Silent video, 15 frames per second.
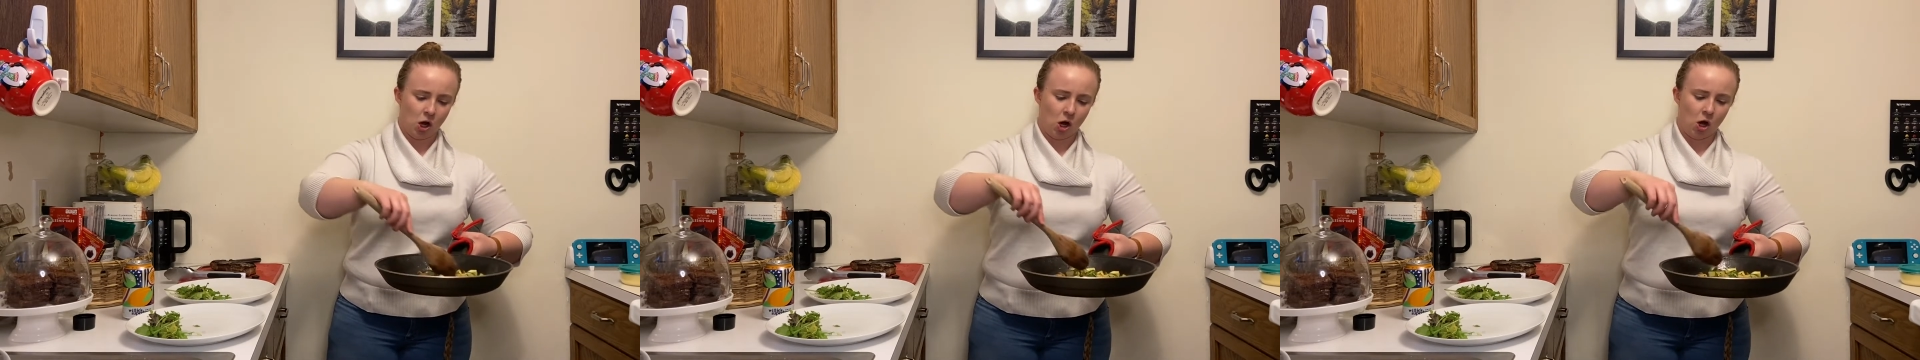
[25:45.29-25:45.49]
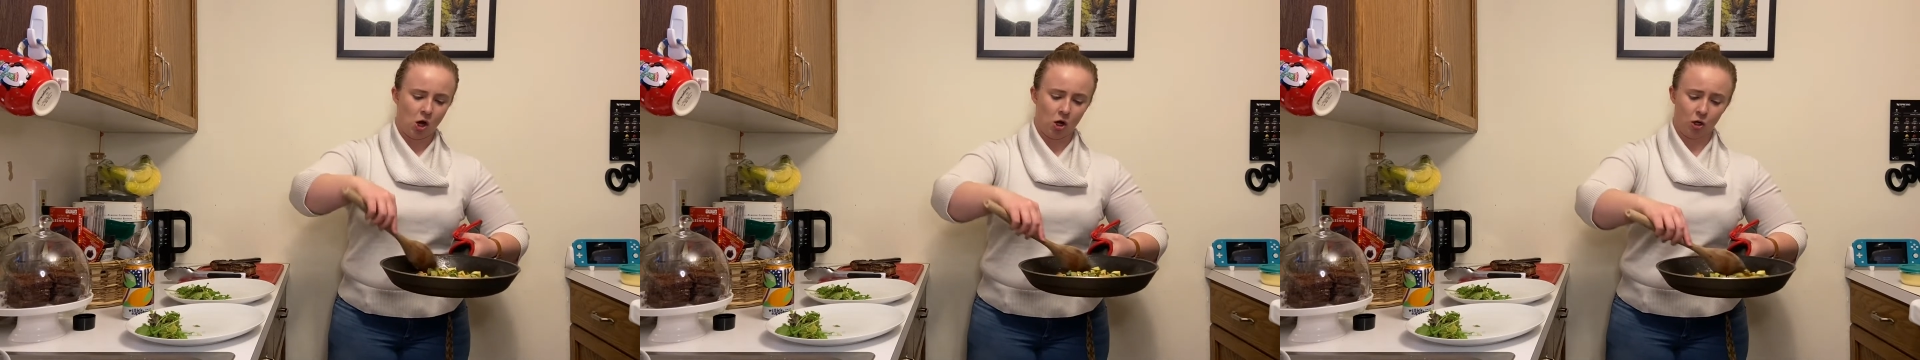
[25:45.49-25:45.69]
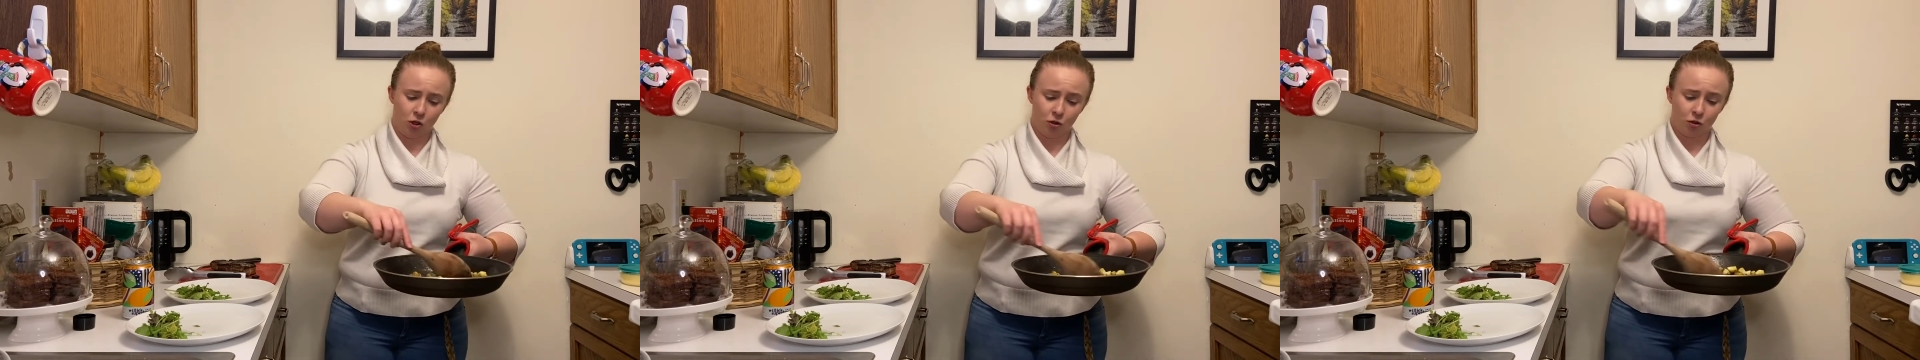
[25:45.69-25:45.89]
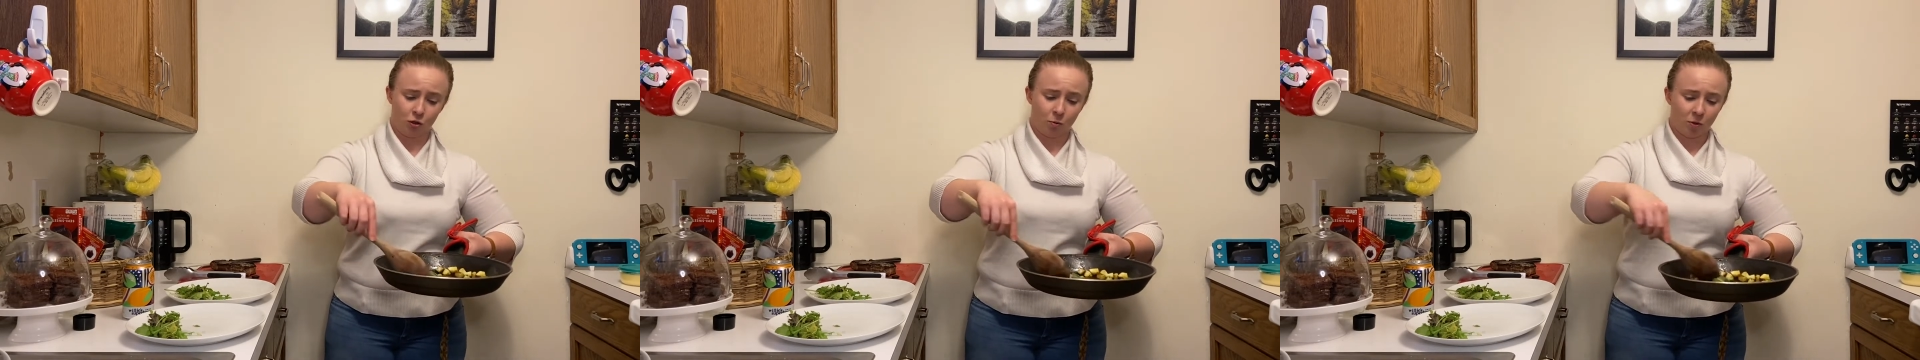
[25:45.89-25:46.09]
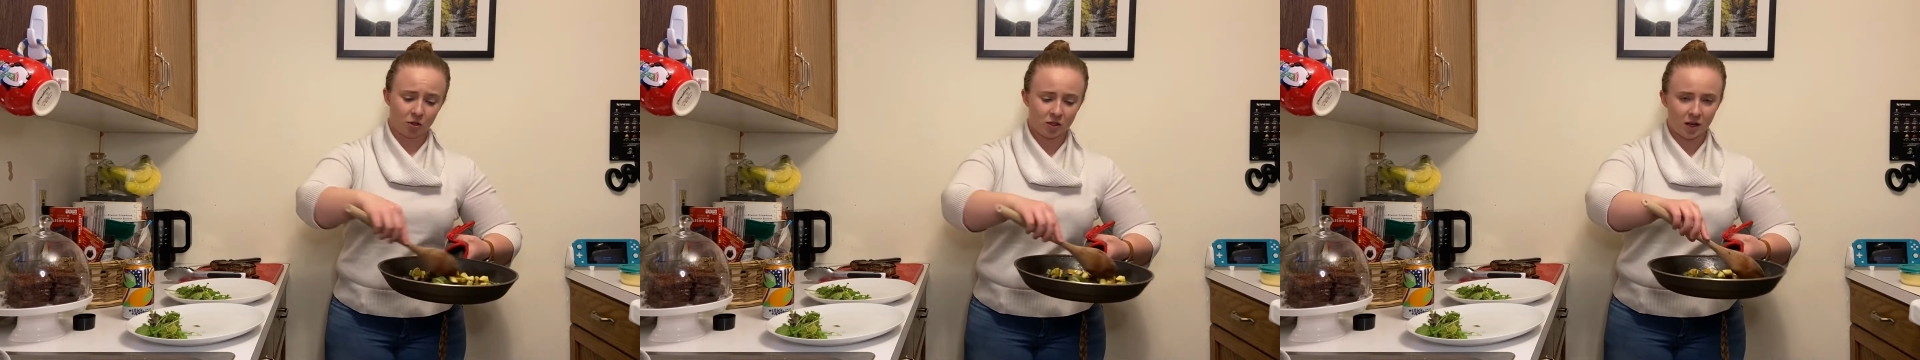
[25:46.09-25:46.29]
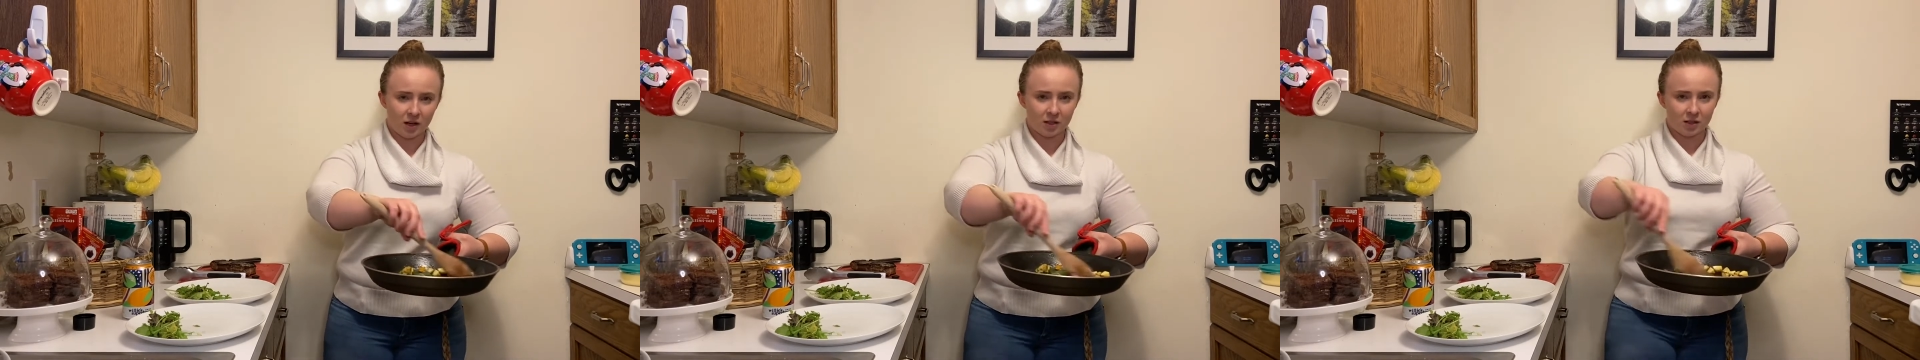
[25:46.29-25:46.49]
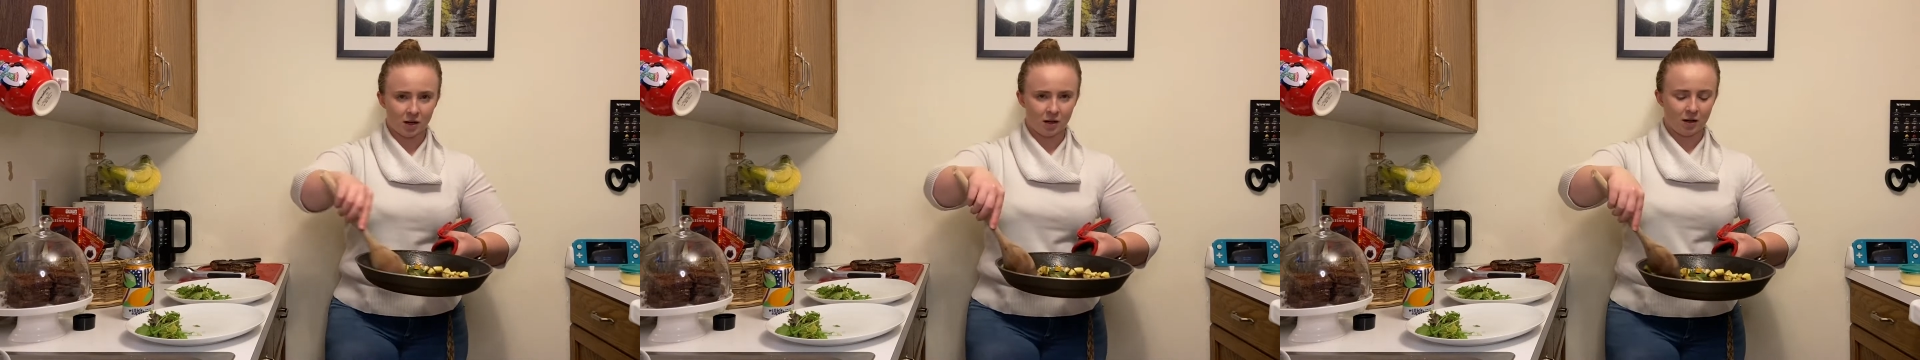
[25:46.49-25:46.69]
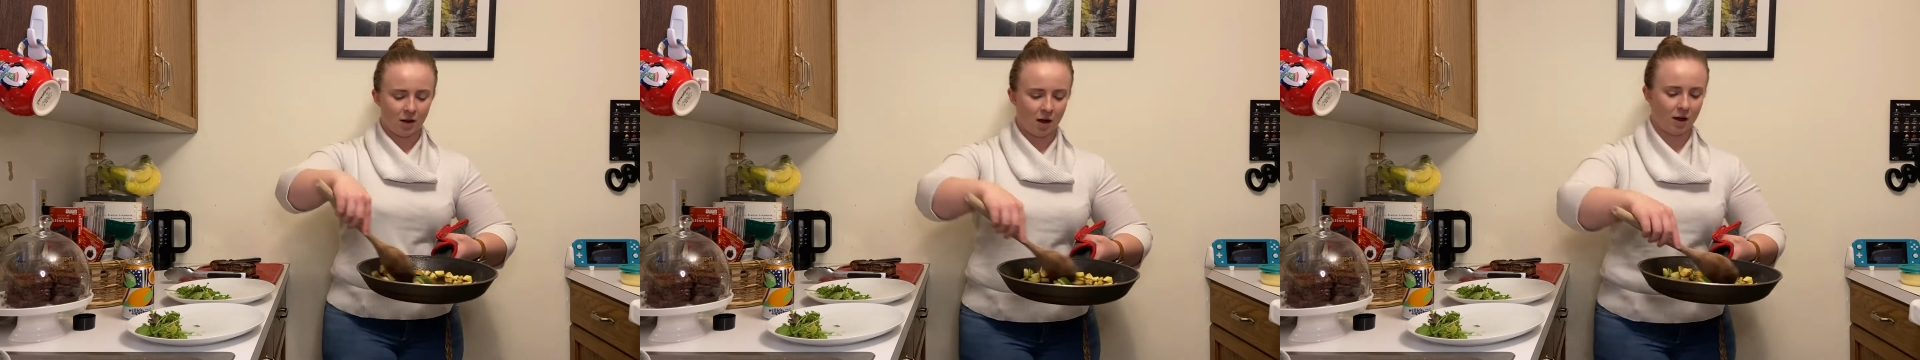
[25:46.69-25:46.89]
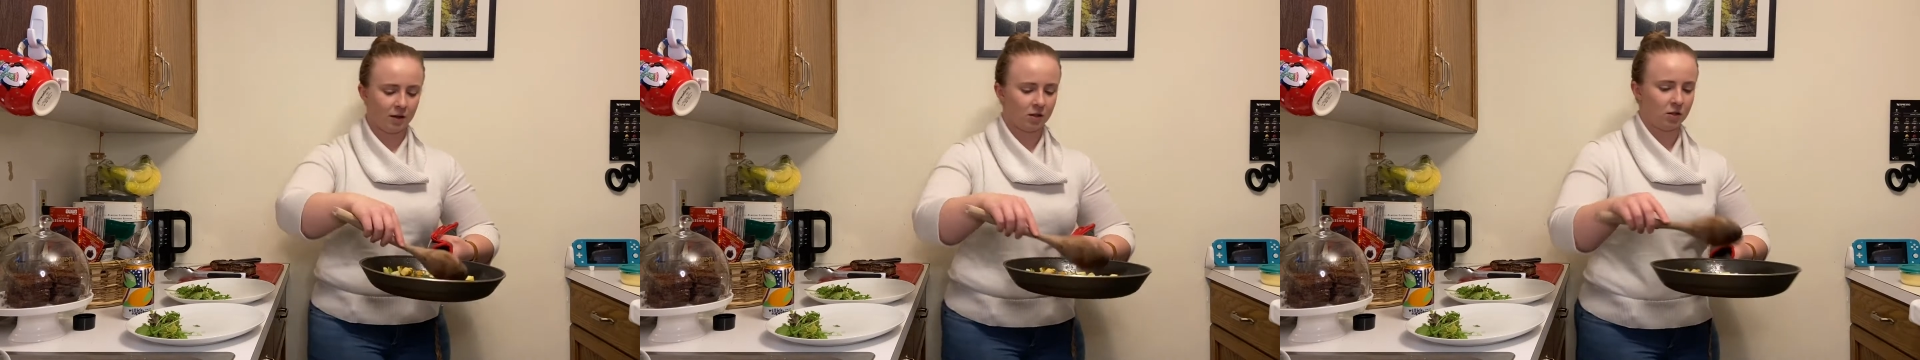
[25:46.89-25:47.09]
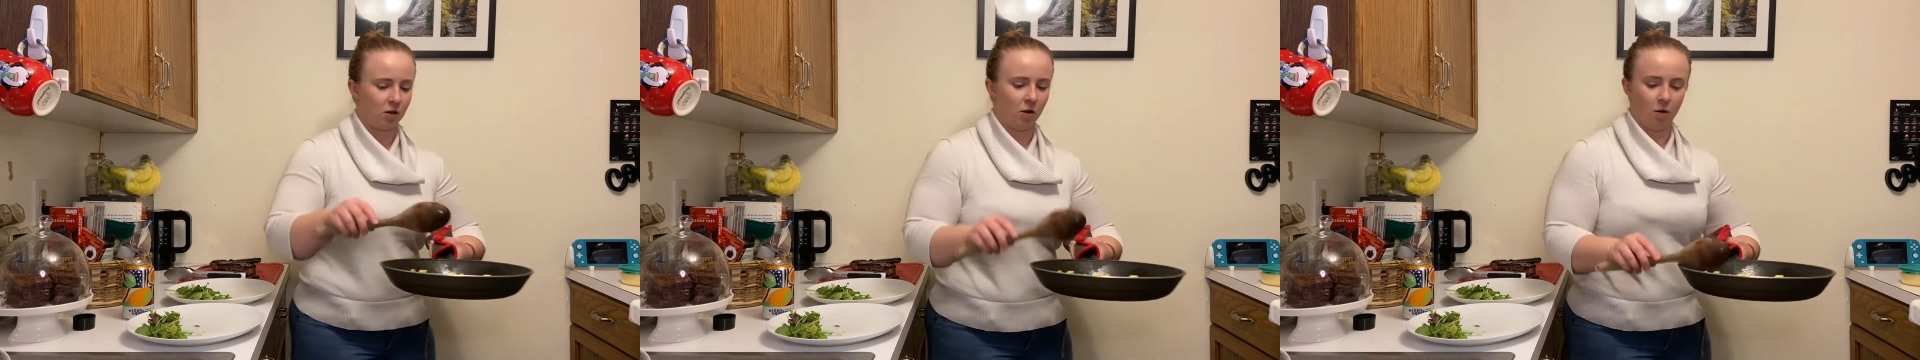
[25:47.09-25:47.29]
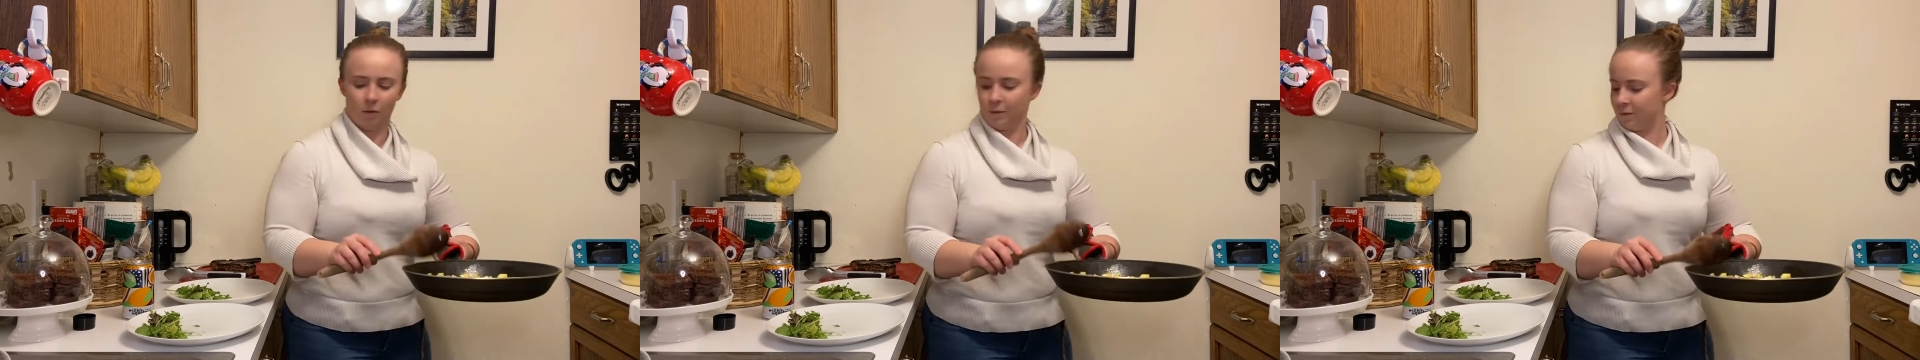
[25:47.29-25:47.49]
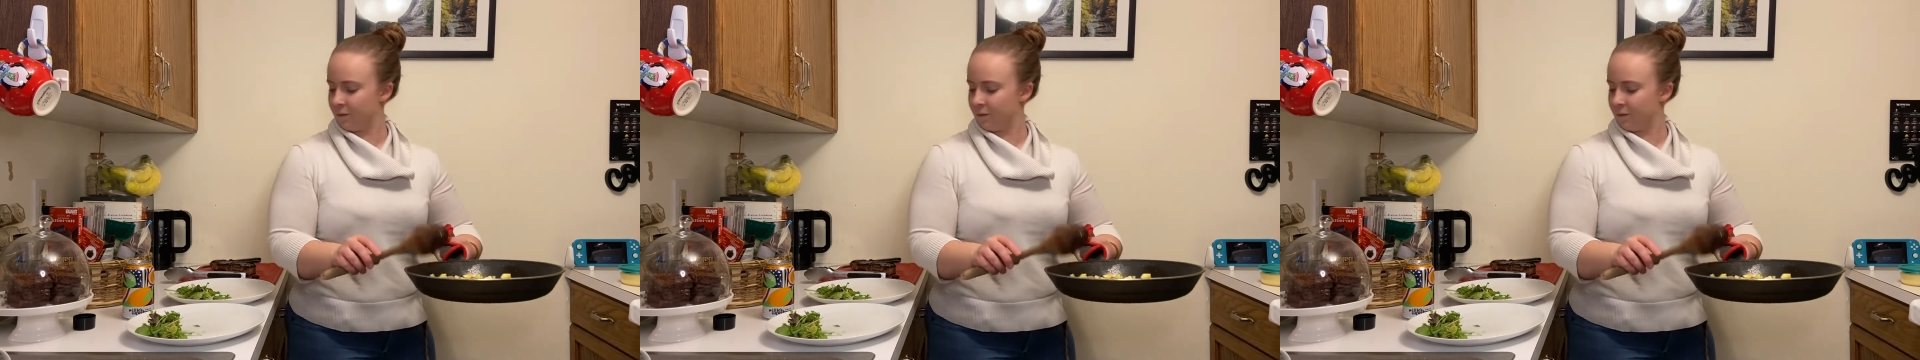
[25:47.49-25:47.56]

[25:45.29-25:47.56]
100% done yet. So